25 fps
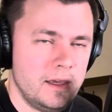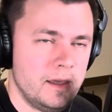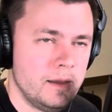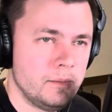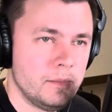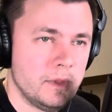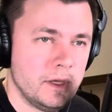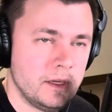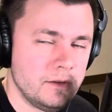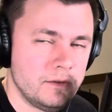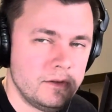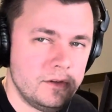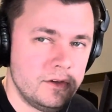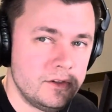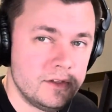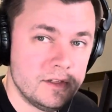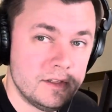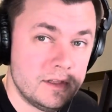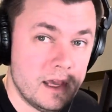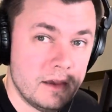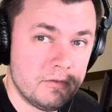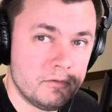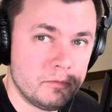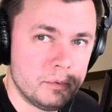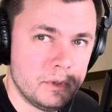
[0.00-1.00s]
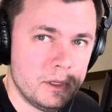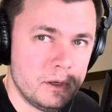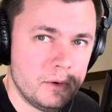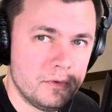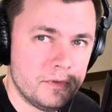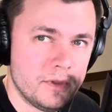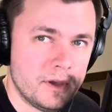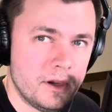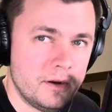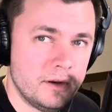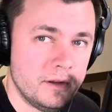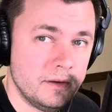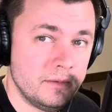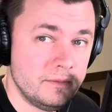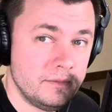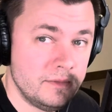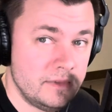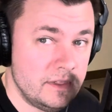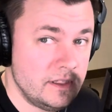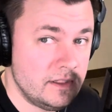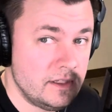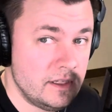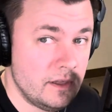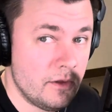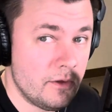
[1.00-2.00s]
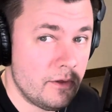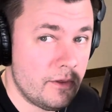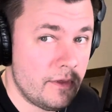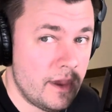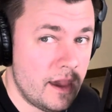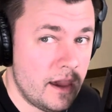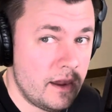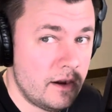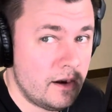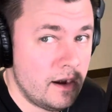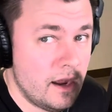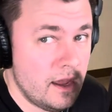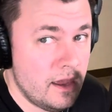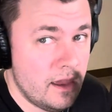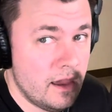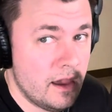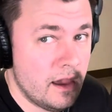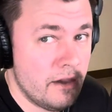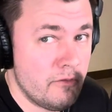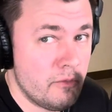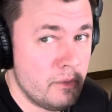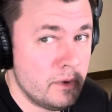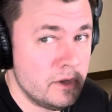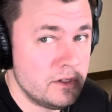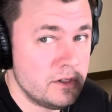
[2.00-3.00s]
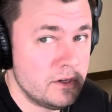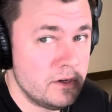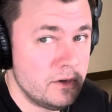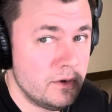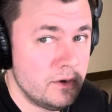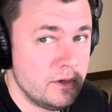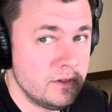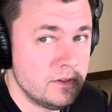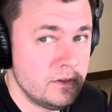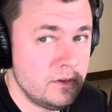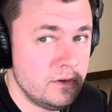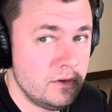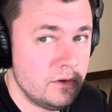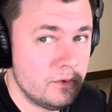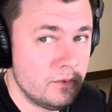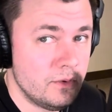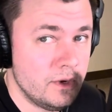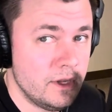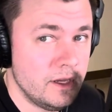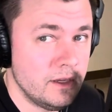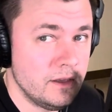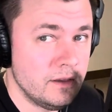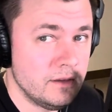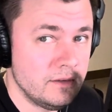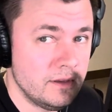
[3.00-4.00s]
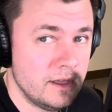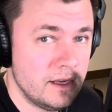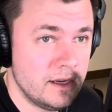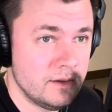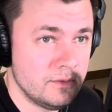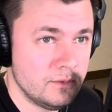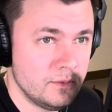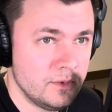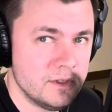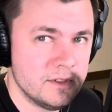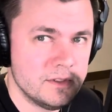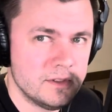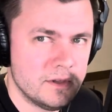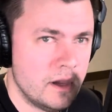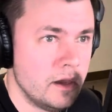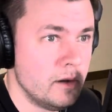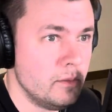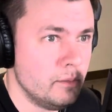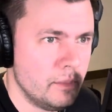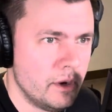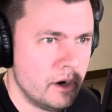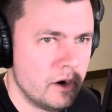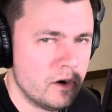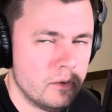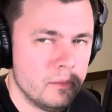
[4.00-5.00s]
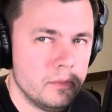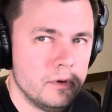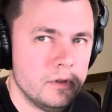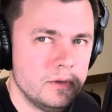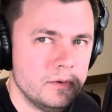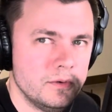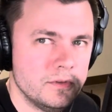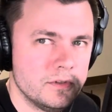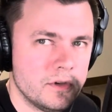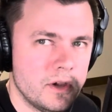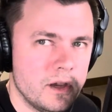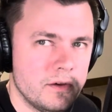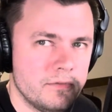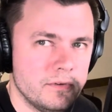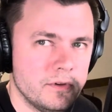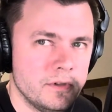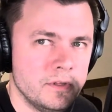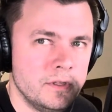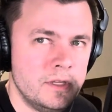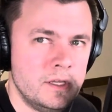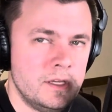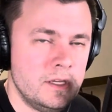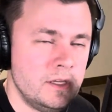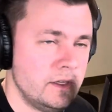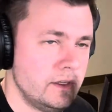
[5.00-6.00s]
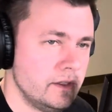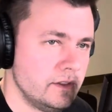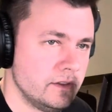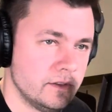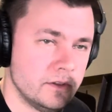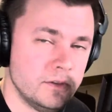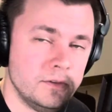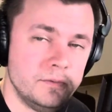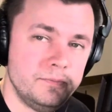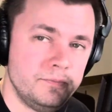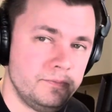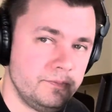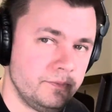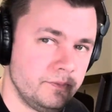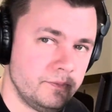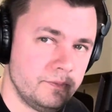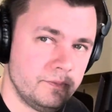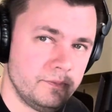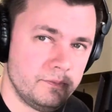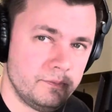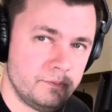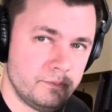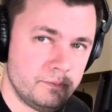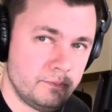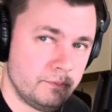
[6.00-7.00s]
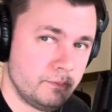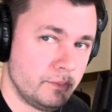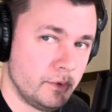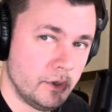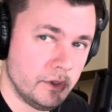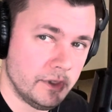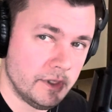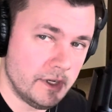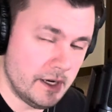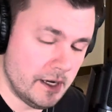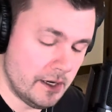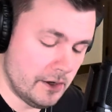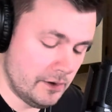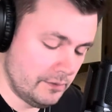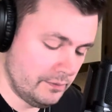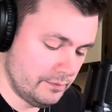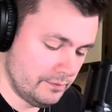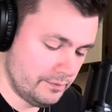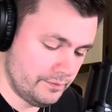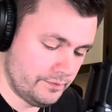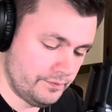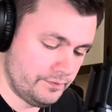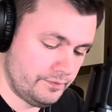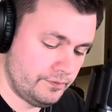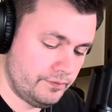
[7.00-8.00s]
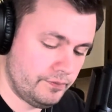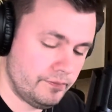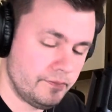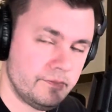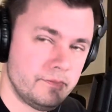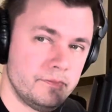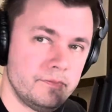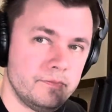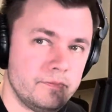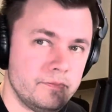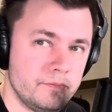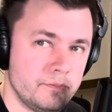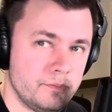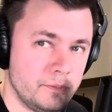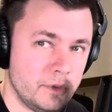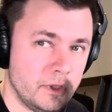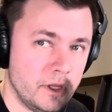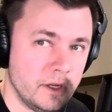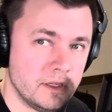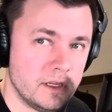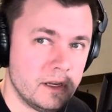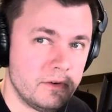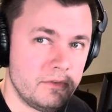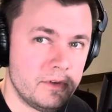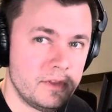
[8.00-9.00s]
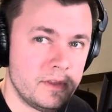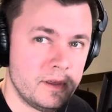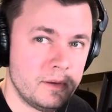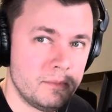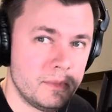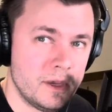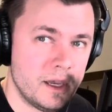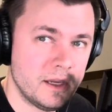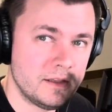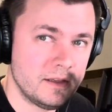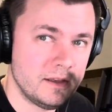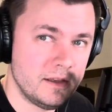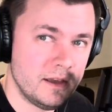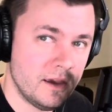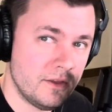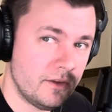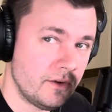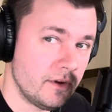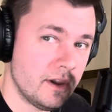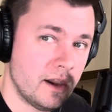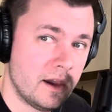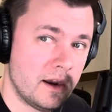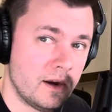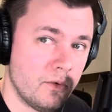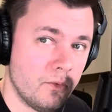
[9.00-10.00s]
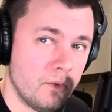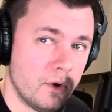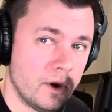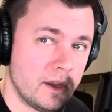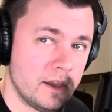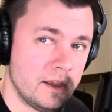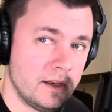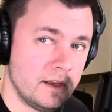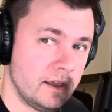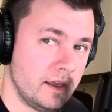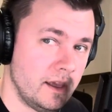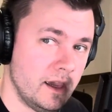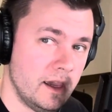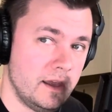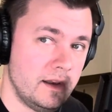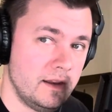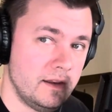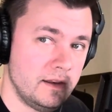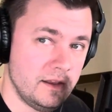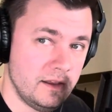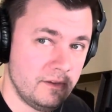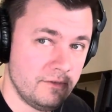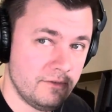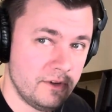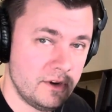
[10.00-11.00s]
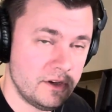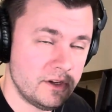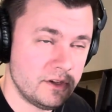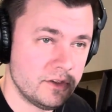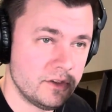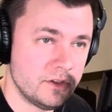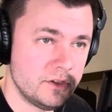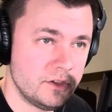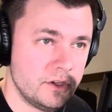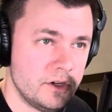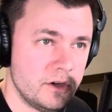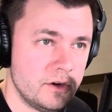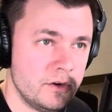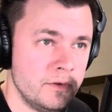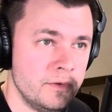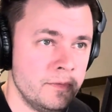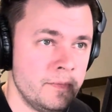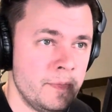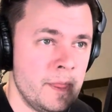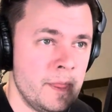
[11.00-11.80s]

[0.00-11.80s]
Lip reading: Like, you just have to play without it. It's either that or you have a bunch of noise in your rig, and it was unbearable. It was awful. So, pulled it out, plugged everything back together, got it working again, and he finished the show.